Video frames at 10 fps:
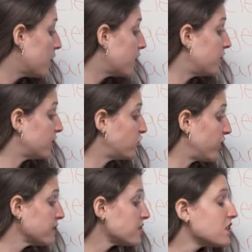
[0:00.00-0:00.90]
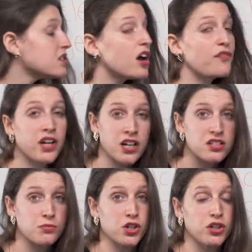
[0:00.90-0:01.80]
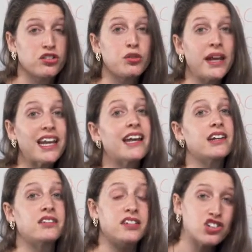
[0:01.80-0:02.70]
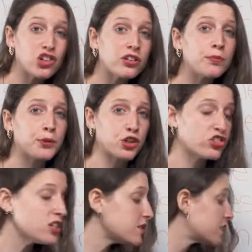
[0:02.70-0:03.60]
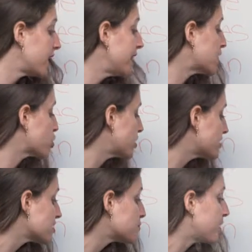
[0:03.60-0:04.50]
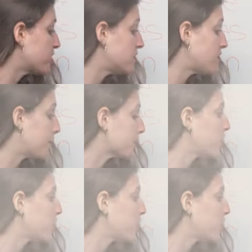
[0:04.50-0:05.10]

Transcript: the chances of a customer to make an additional purchase increases by the number